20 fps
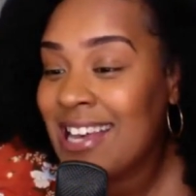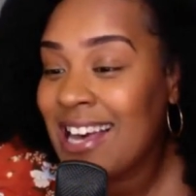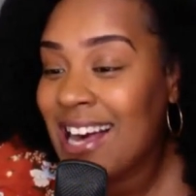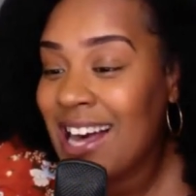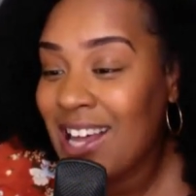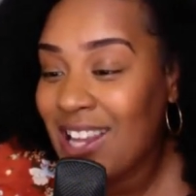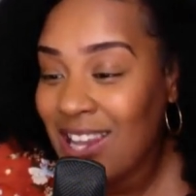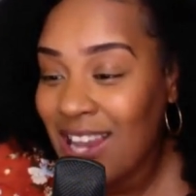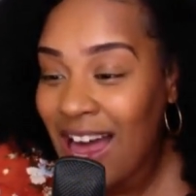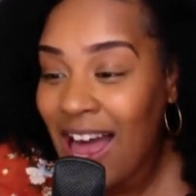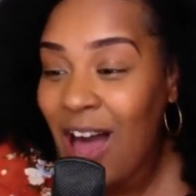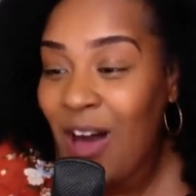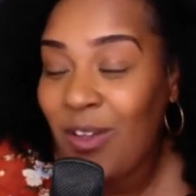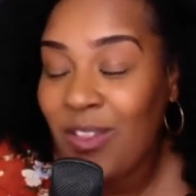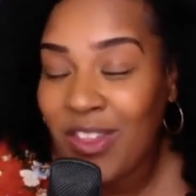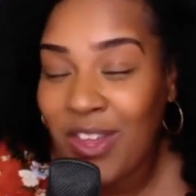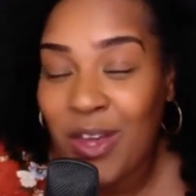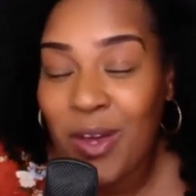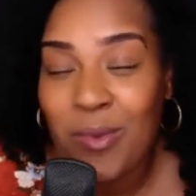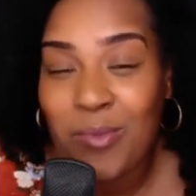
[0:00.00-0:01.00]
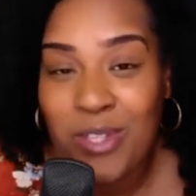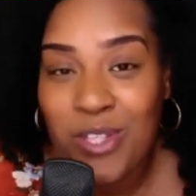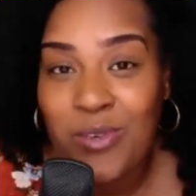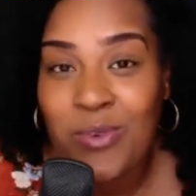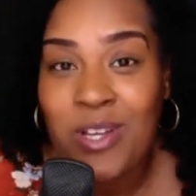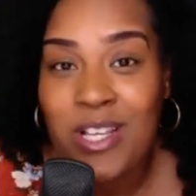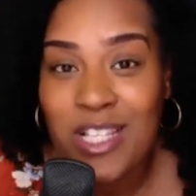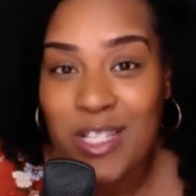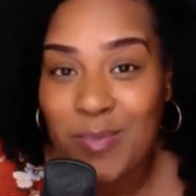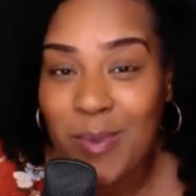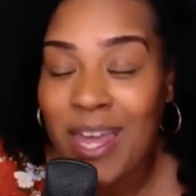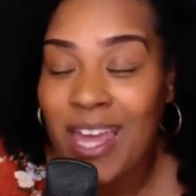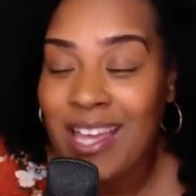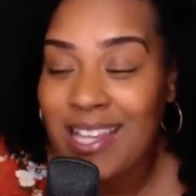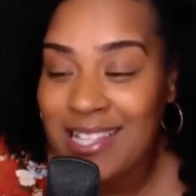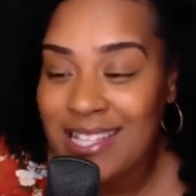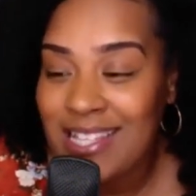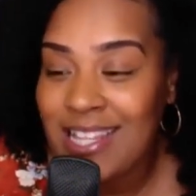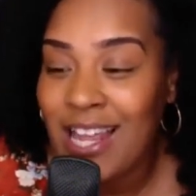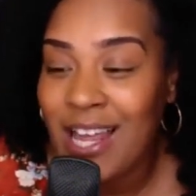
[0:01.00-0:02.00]
allow them to
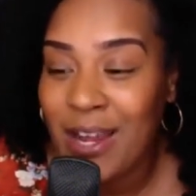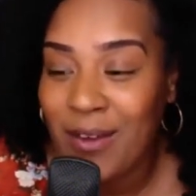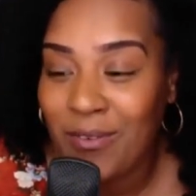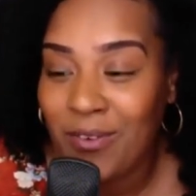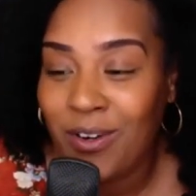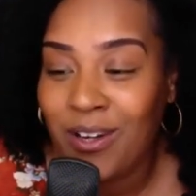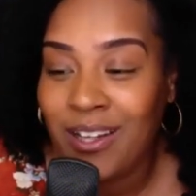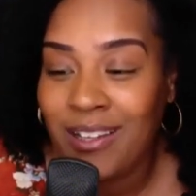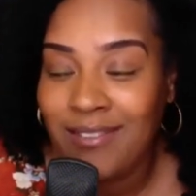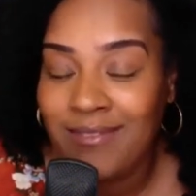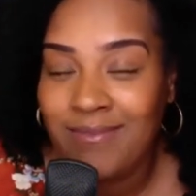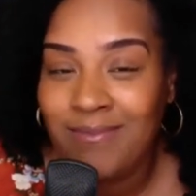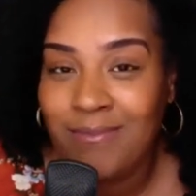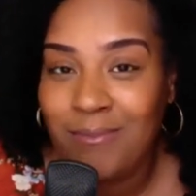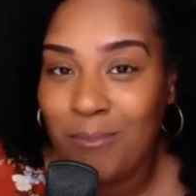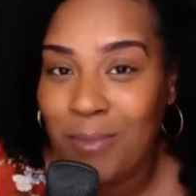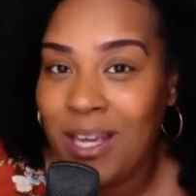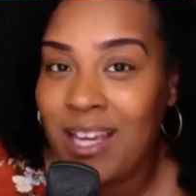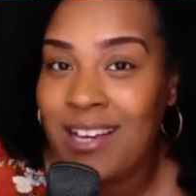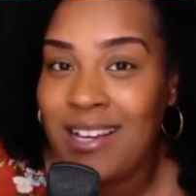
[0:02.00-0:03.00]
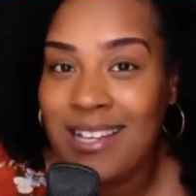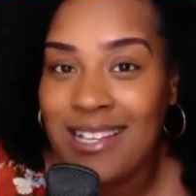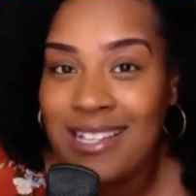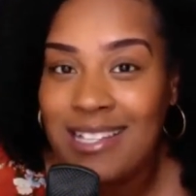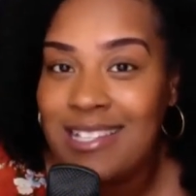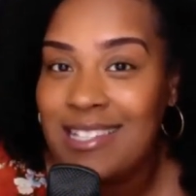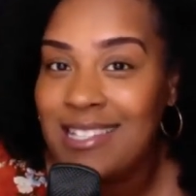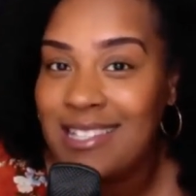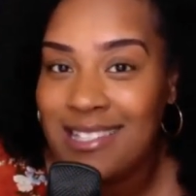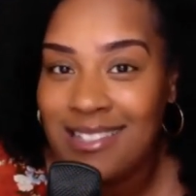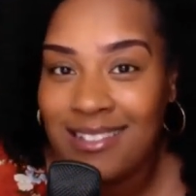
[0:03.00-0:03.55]
expand slavery, because